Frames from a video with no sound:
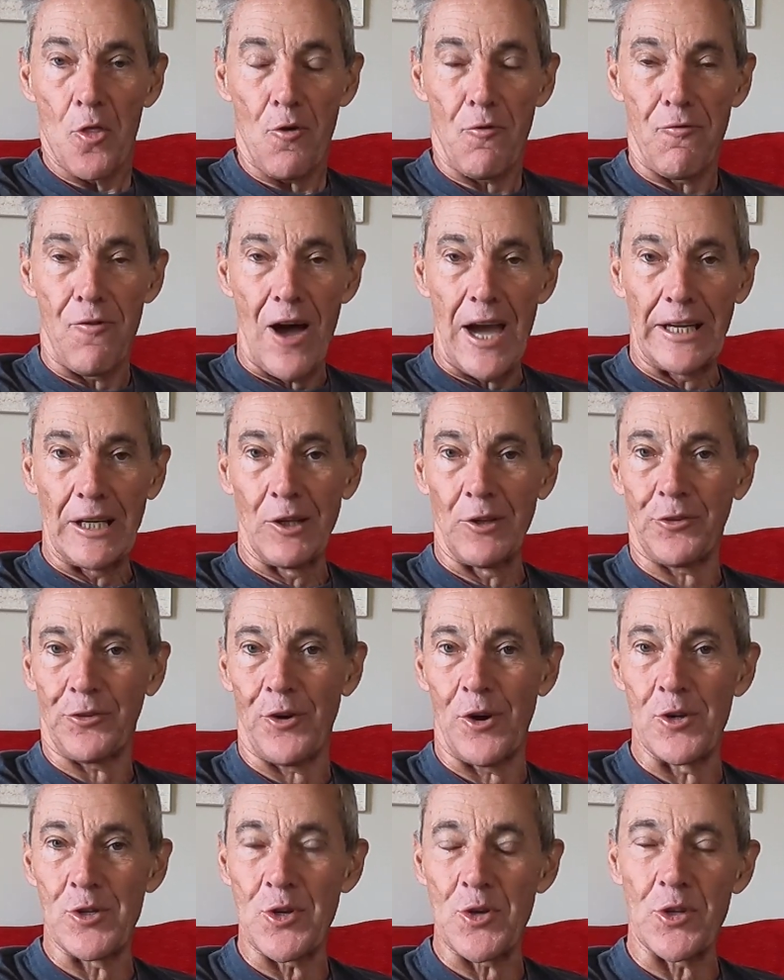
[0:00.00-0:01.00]
final
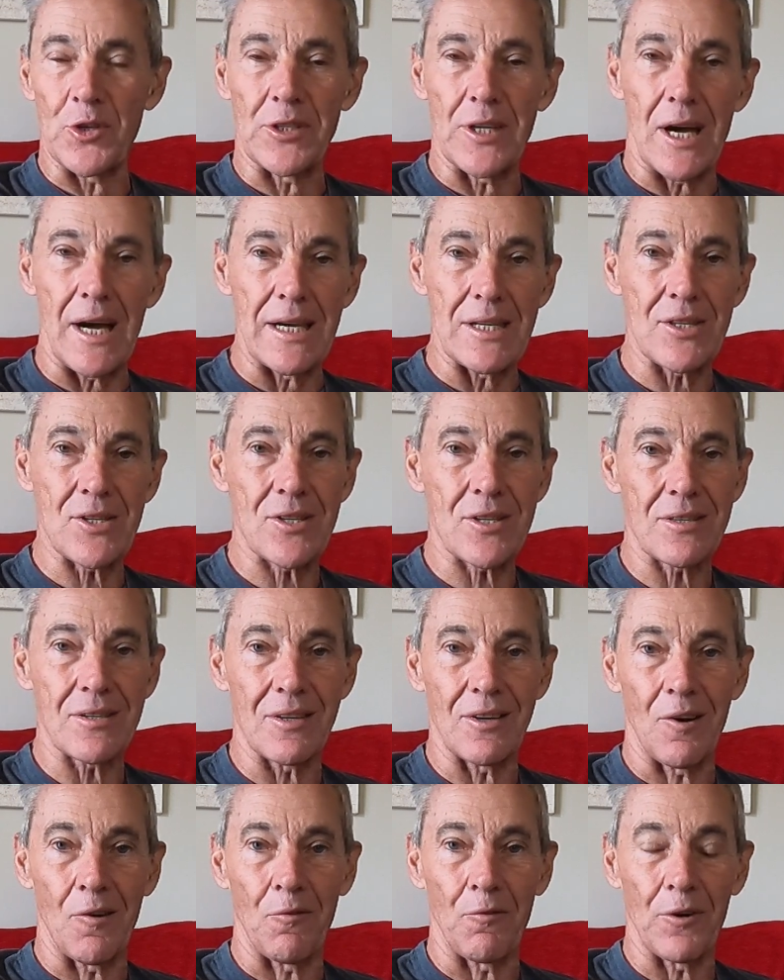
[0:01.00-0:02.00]
throws of the dice
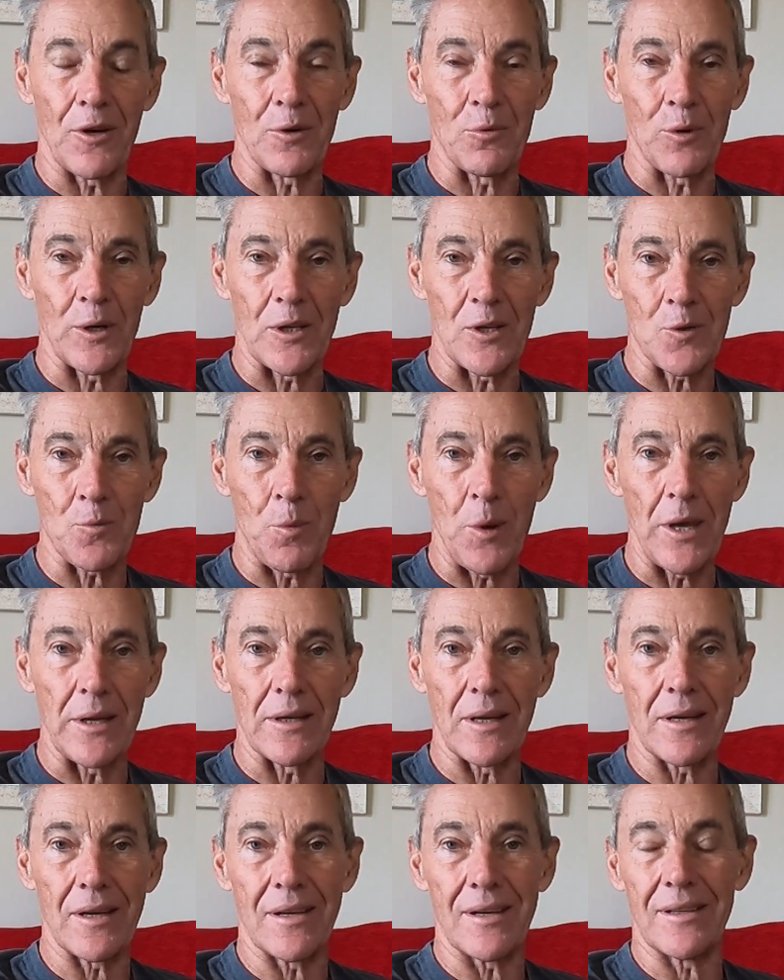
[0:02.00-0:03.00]
of what has been
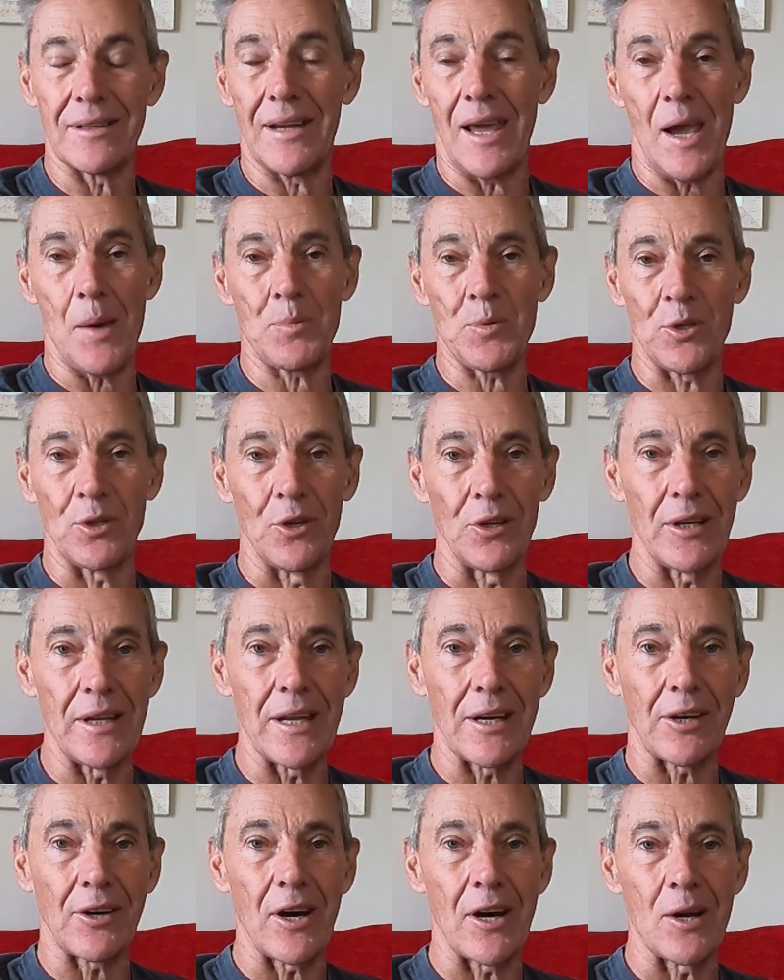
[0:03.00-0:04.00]
an absolutely
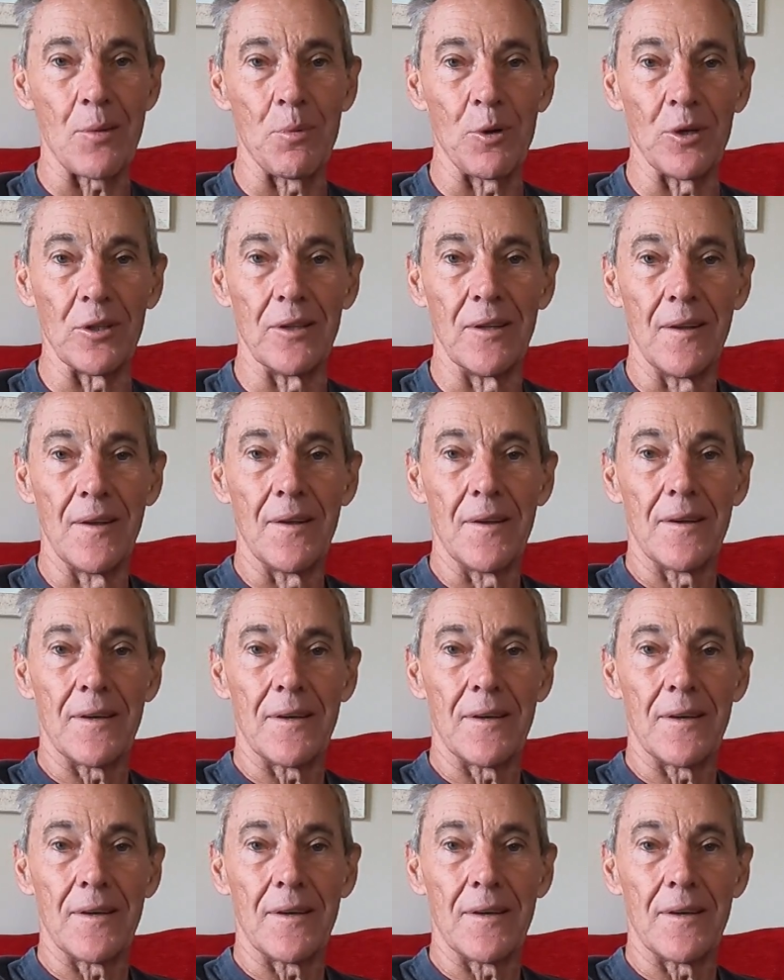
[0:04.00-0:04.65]
incredible